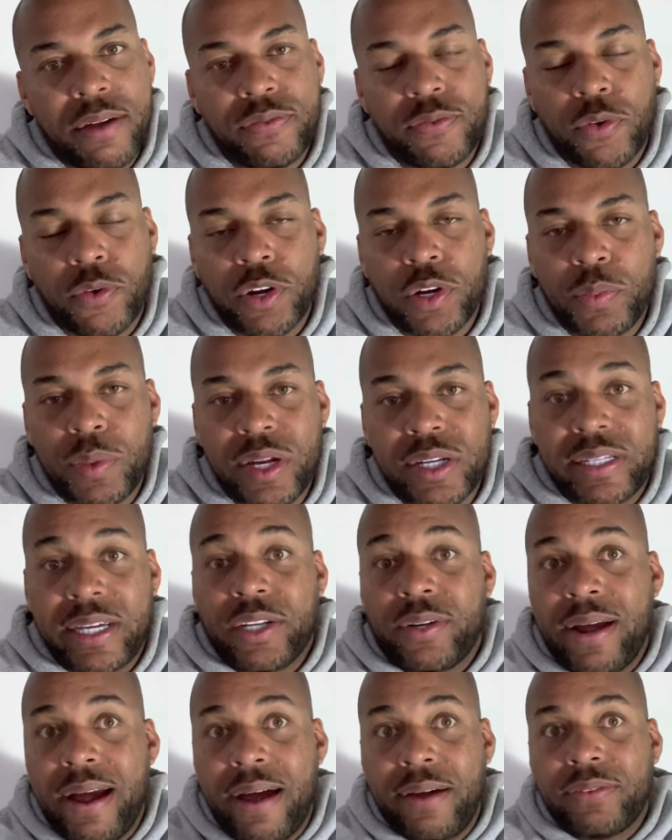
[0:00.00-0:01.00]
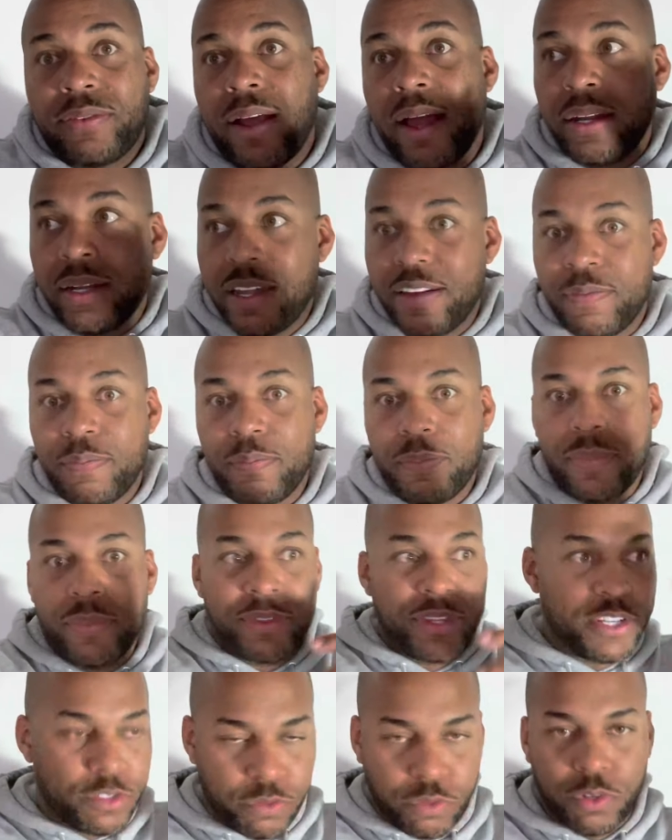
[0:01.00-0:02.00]
40 minutes later after I left
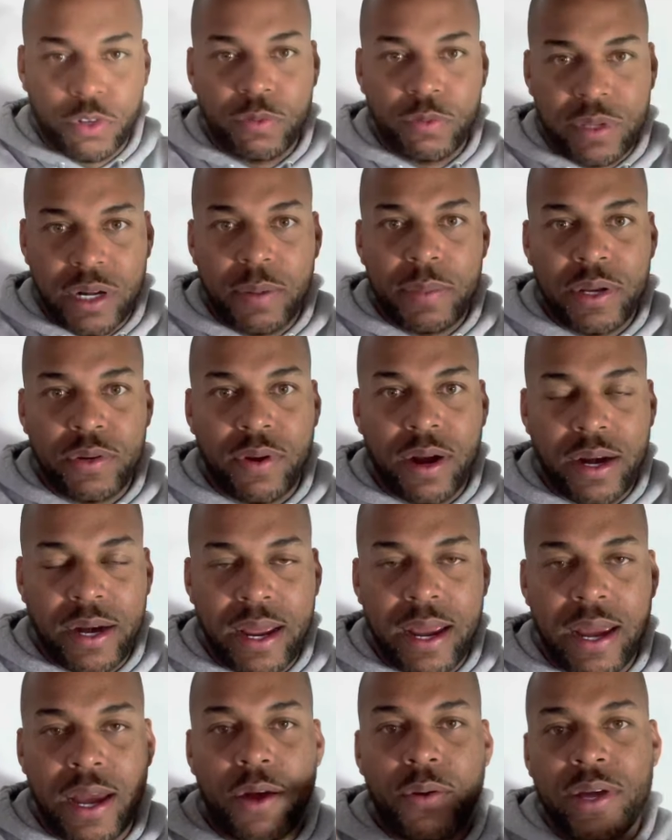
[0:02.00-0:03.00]
this room that I'm in right now,